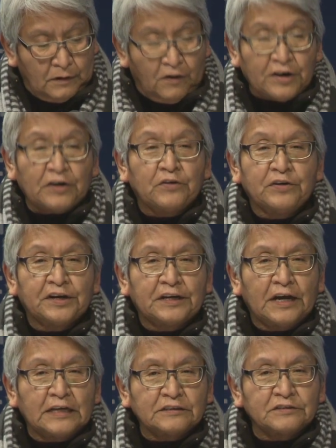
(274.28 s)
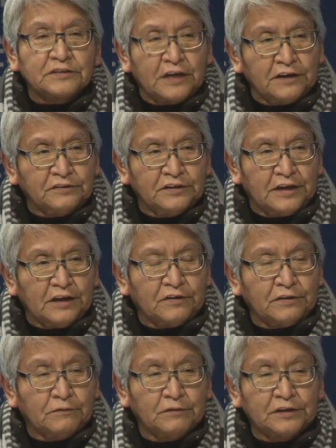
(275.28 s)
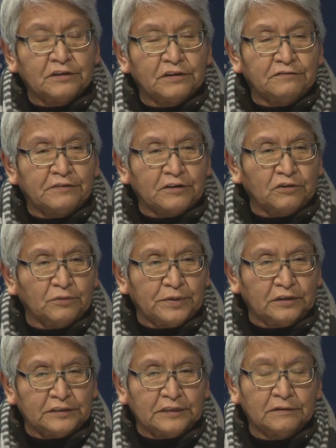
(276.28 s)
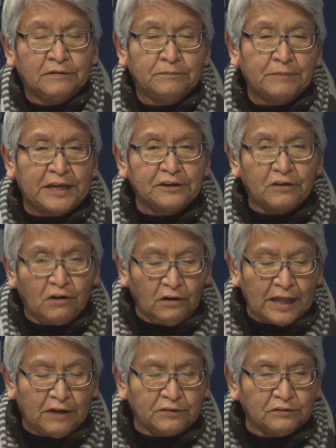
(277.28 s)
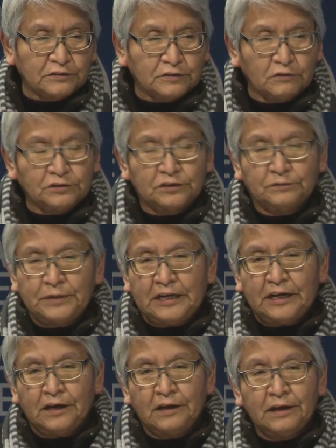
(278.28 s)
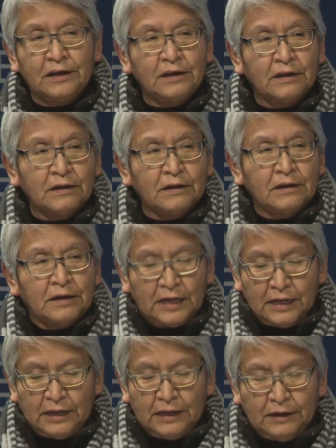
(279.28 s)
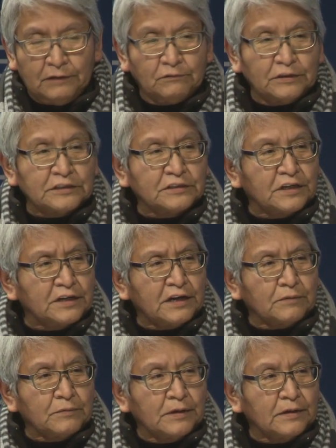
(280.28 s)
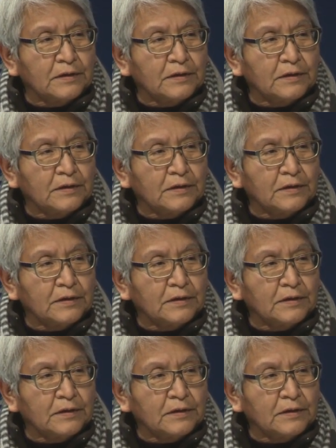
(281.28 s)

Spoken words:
our organizers got together, went to the federal building, made a call out on social media, and we stood up.